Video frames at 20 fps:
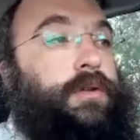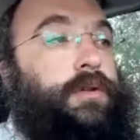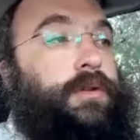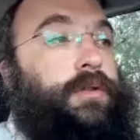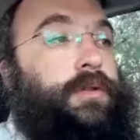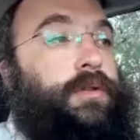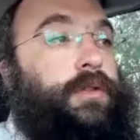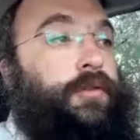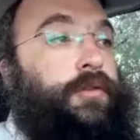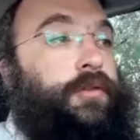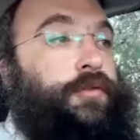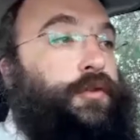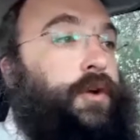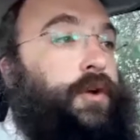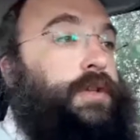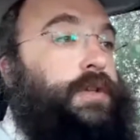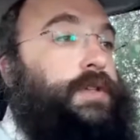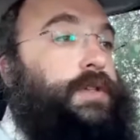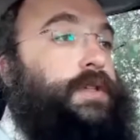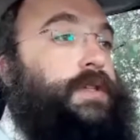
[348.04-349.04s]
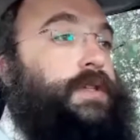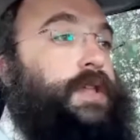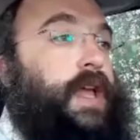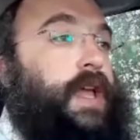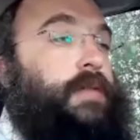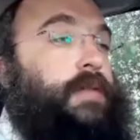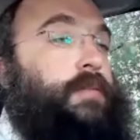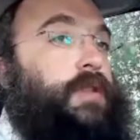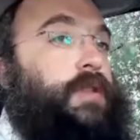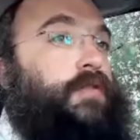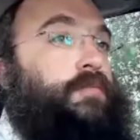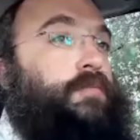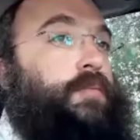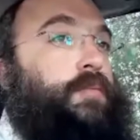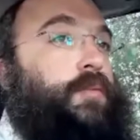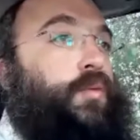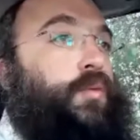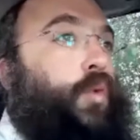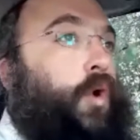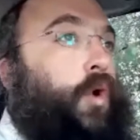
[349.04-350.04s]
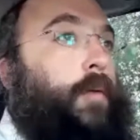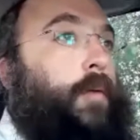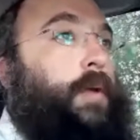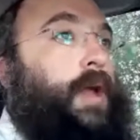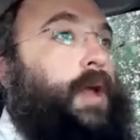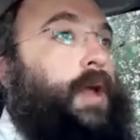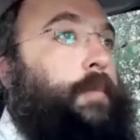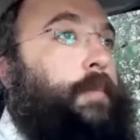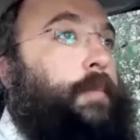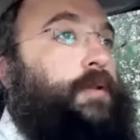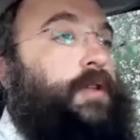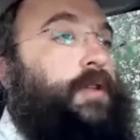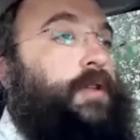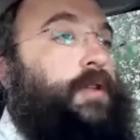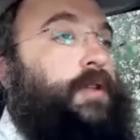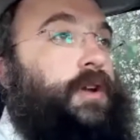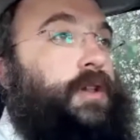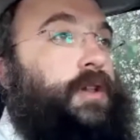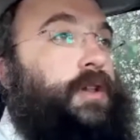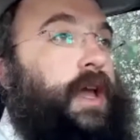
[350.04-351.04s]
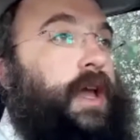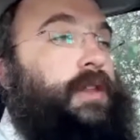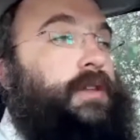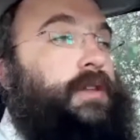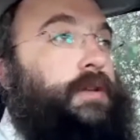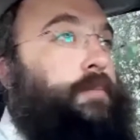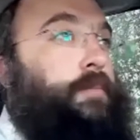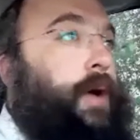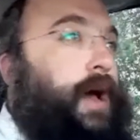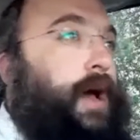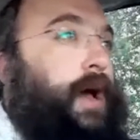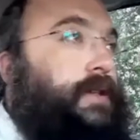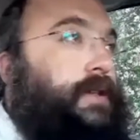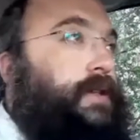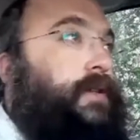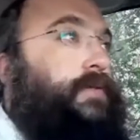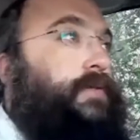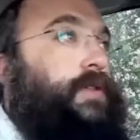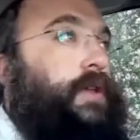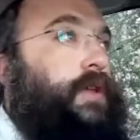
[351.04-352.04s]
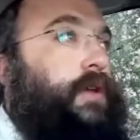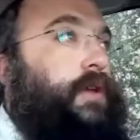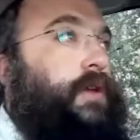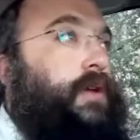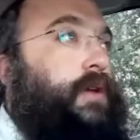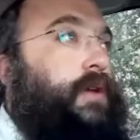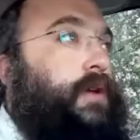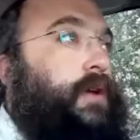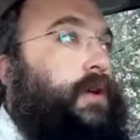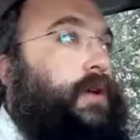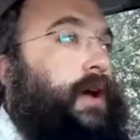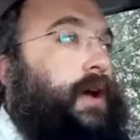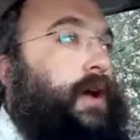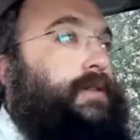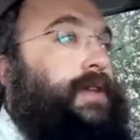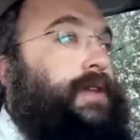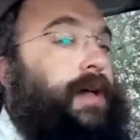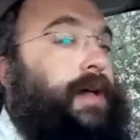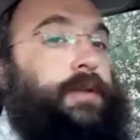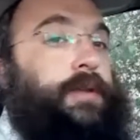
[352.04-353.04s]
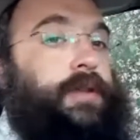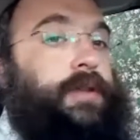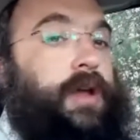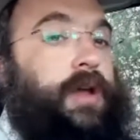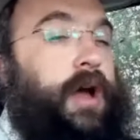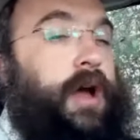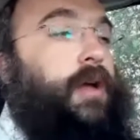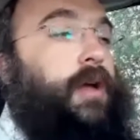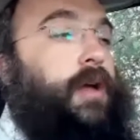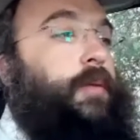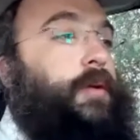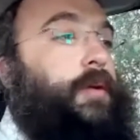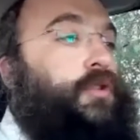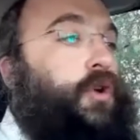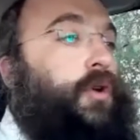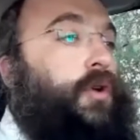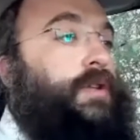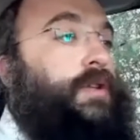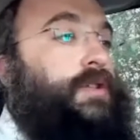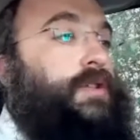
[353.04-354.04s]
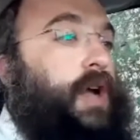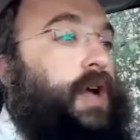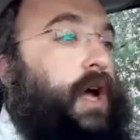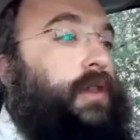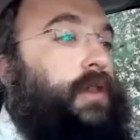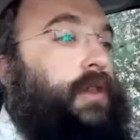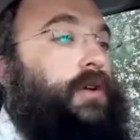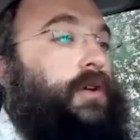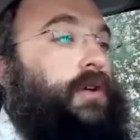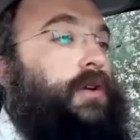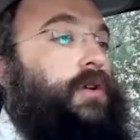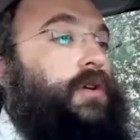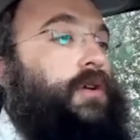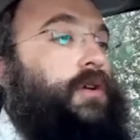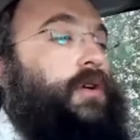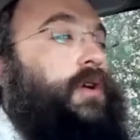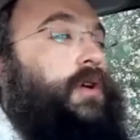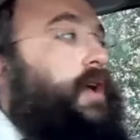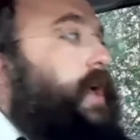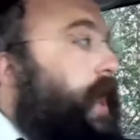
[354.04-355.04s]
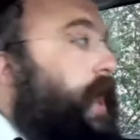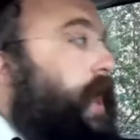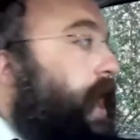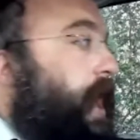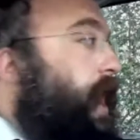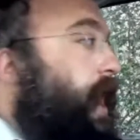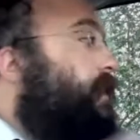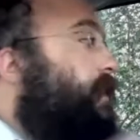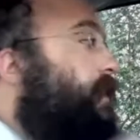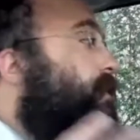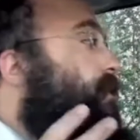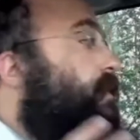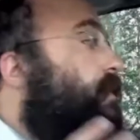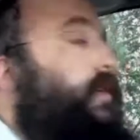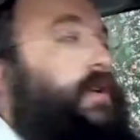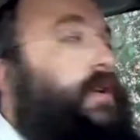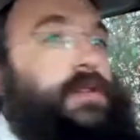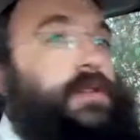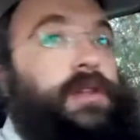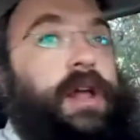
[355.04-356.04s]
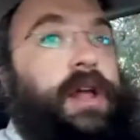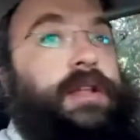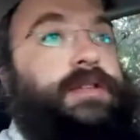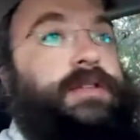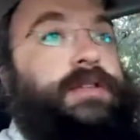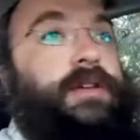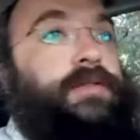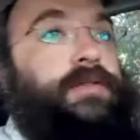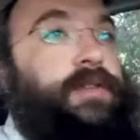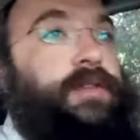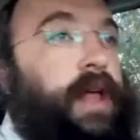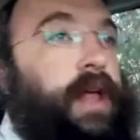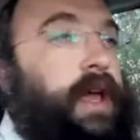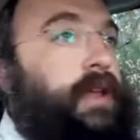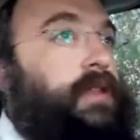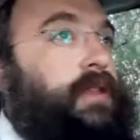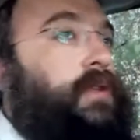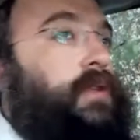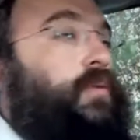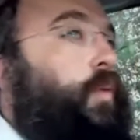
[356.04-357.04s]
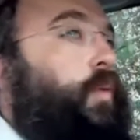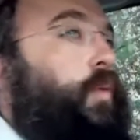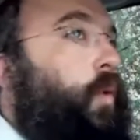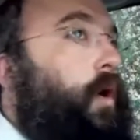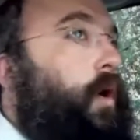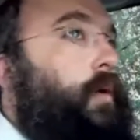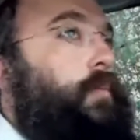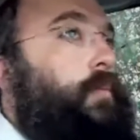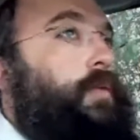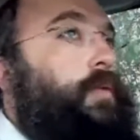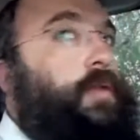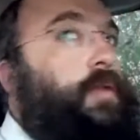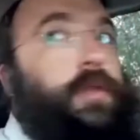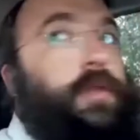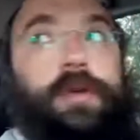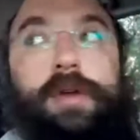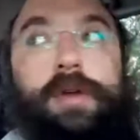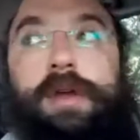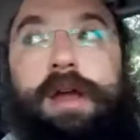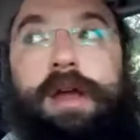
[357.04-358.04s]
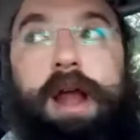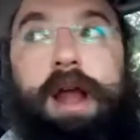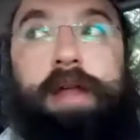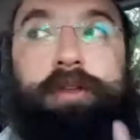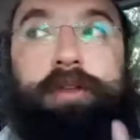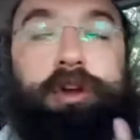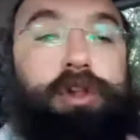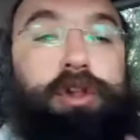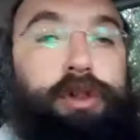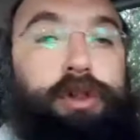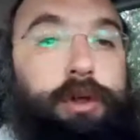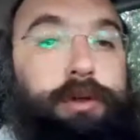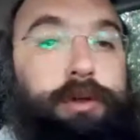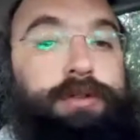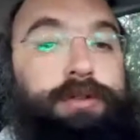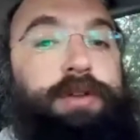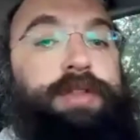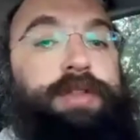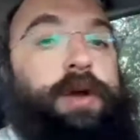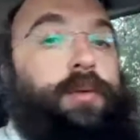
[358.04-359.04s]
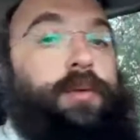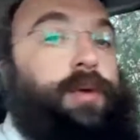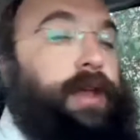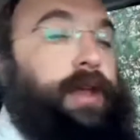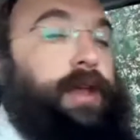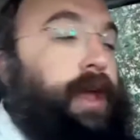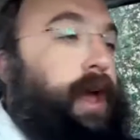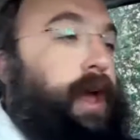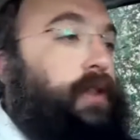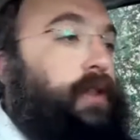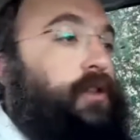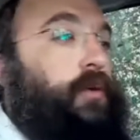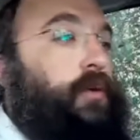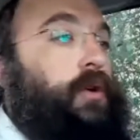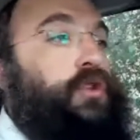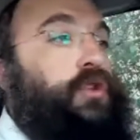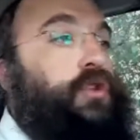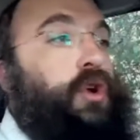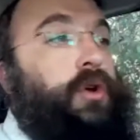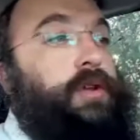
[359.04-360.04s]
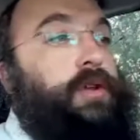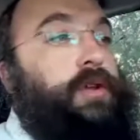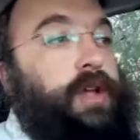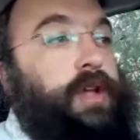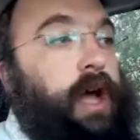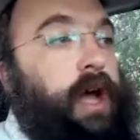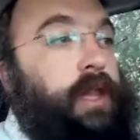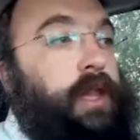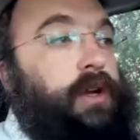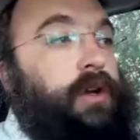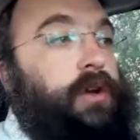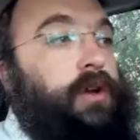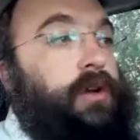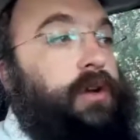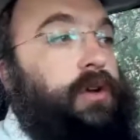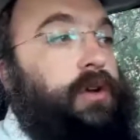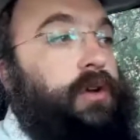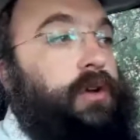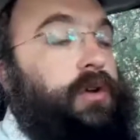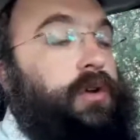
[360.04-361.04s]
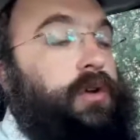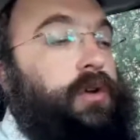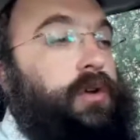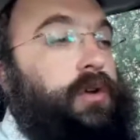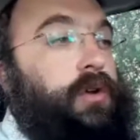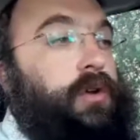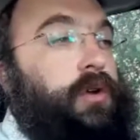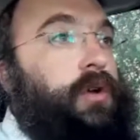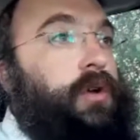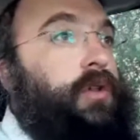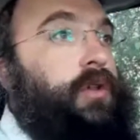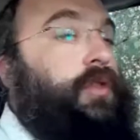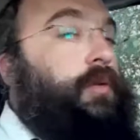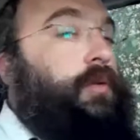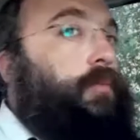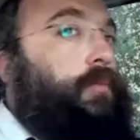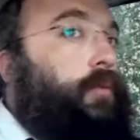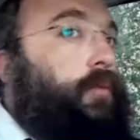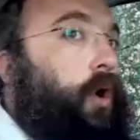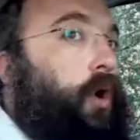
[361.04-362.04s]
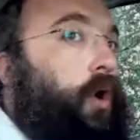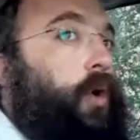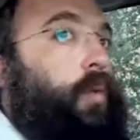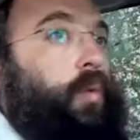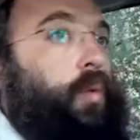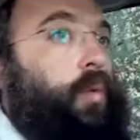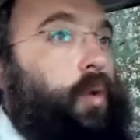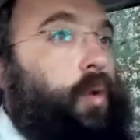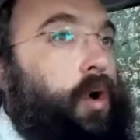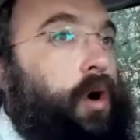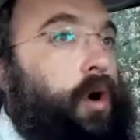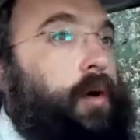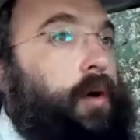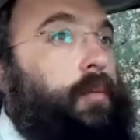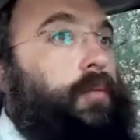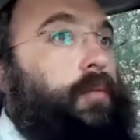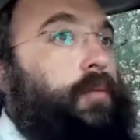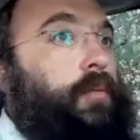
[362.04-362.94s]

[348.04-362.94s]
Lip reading: the first statement of warming up to their light is a positive thing. A Talmud Chacham, a Torah scholar, has lots of light and warmth. And the closer that we get to a Torah scholar, the more warm